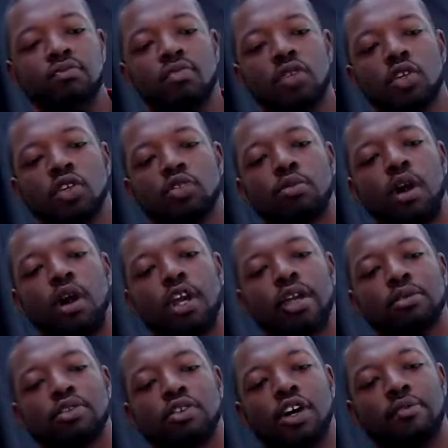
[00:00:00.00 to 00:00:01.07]
Small
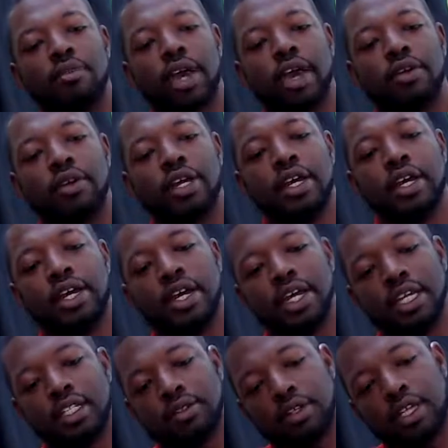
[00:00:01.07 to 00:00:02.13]
M12 battery.
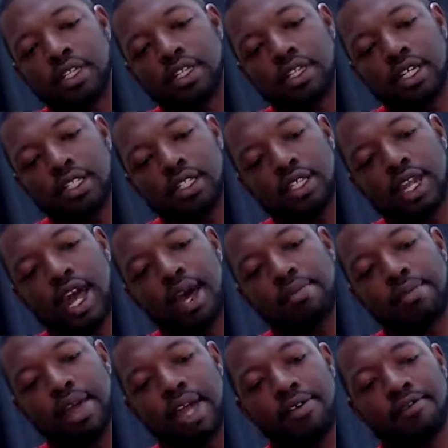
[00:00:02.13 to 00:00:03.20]
It's not
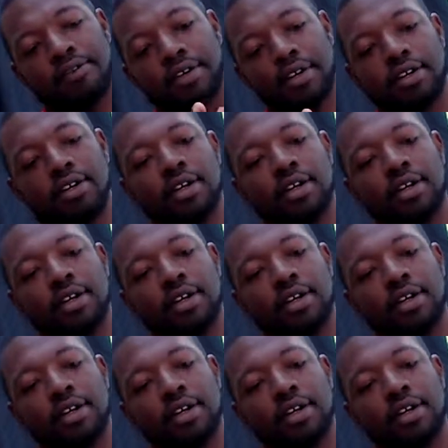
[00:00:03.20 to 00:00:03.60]
made for